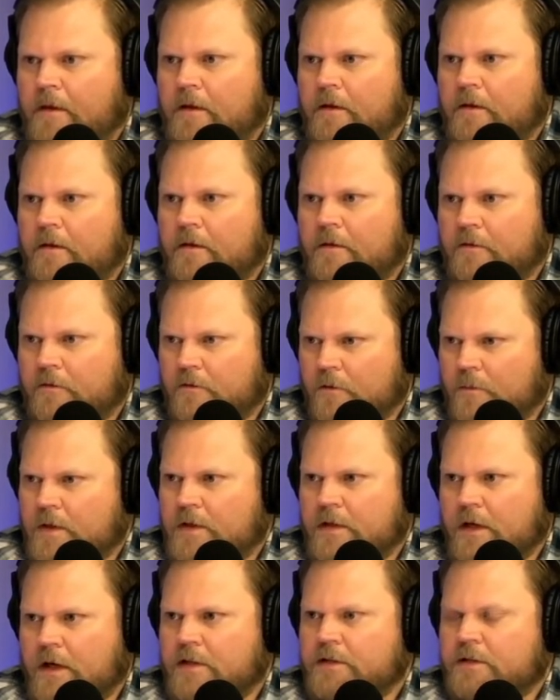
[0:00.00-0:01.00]
You're from the
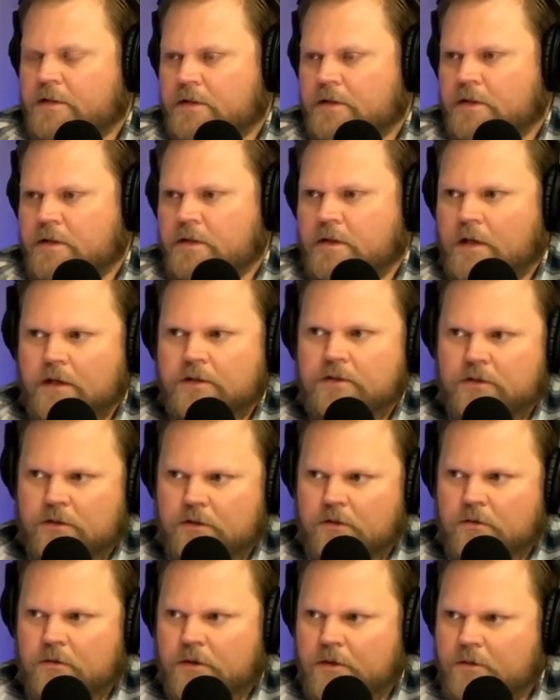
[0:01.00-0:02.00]
dust, and to the dust you're
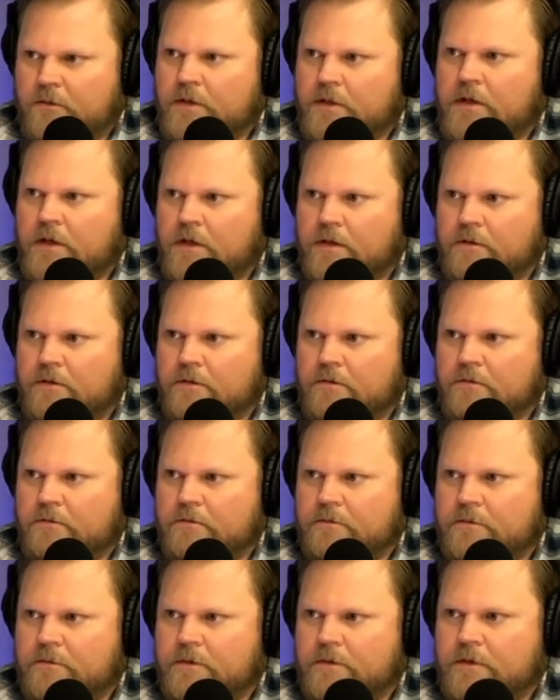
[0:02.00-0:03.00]
going to return. Yeah.
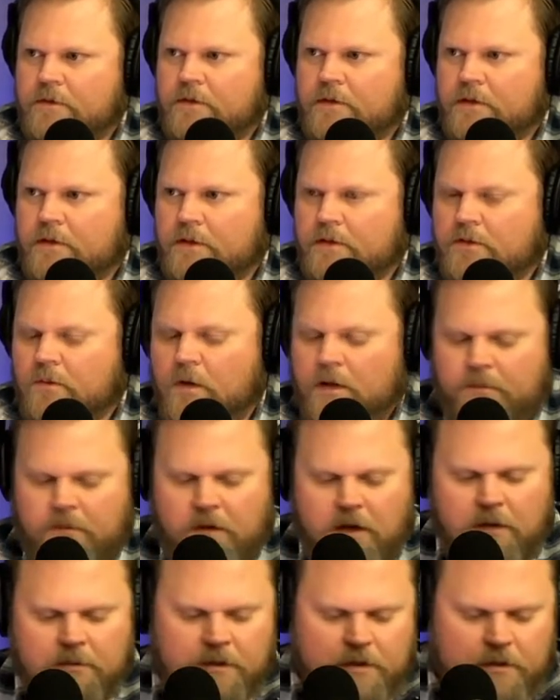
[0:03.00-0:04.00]
And that's why,
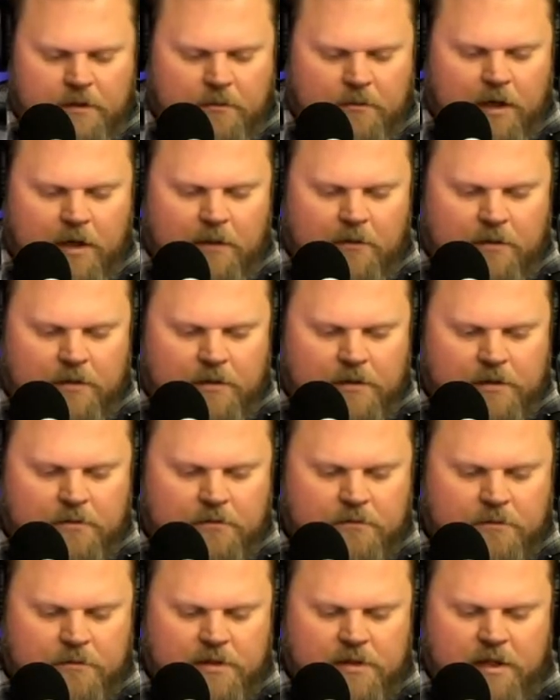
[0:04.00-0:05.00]
probably in your Bible, this
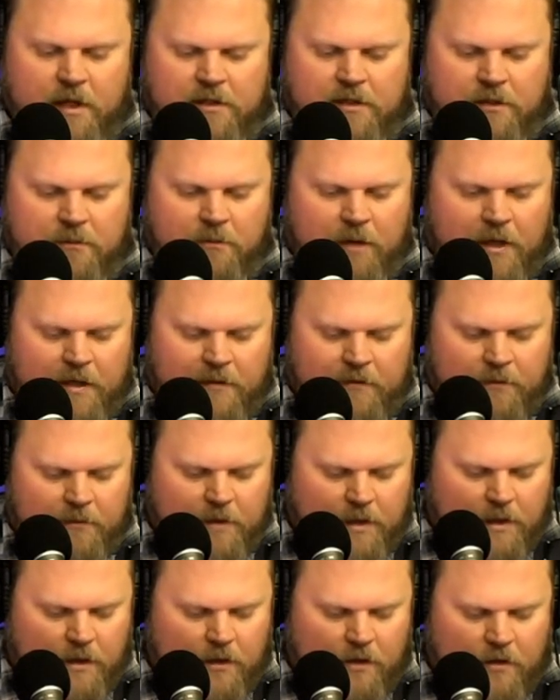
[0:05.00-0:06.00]
section might even
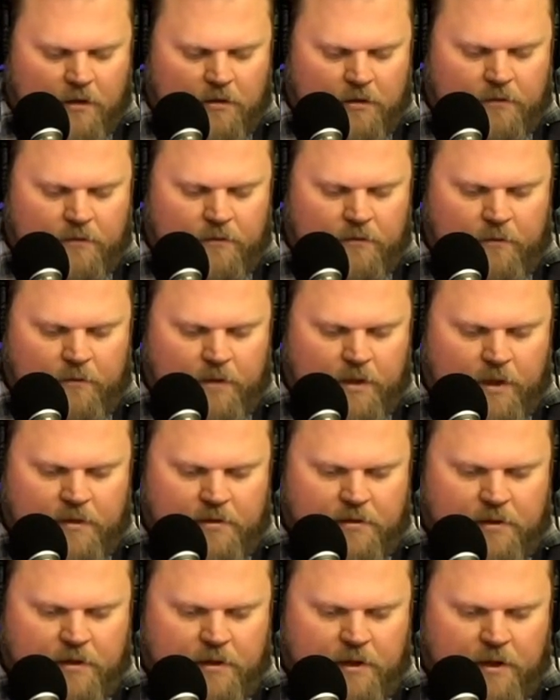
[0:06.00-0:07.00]
be called from
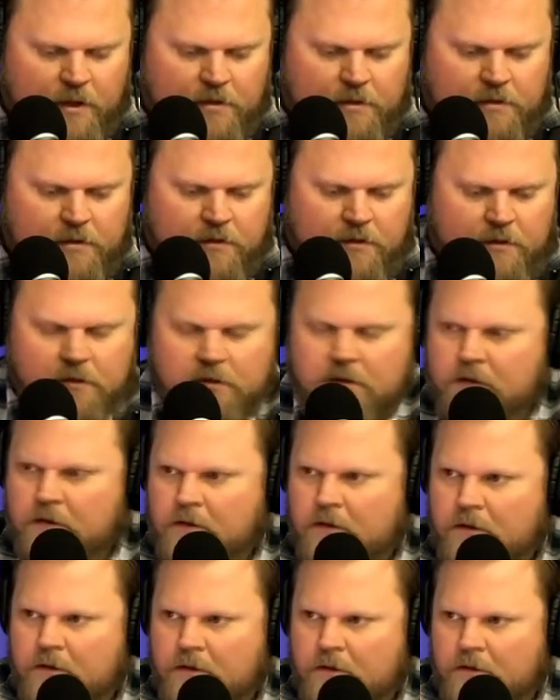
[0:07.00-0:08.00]
dust to dust
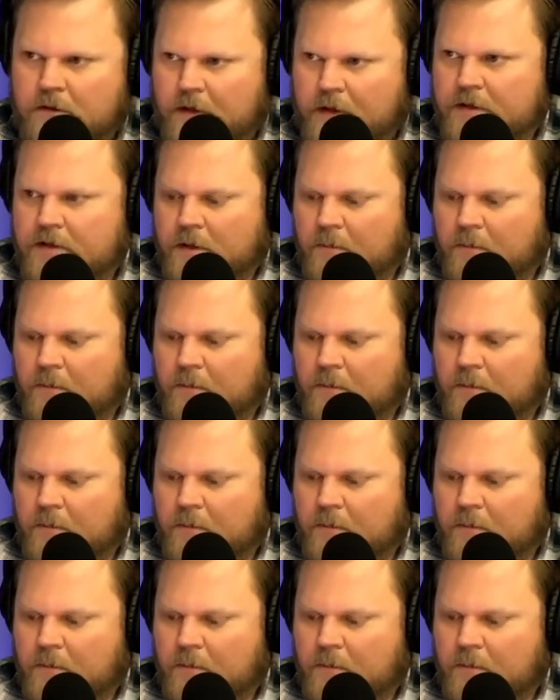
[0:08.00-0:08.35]
in some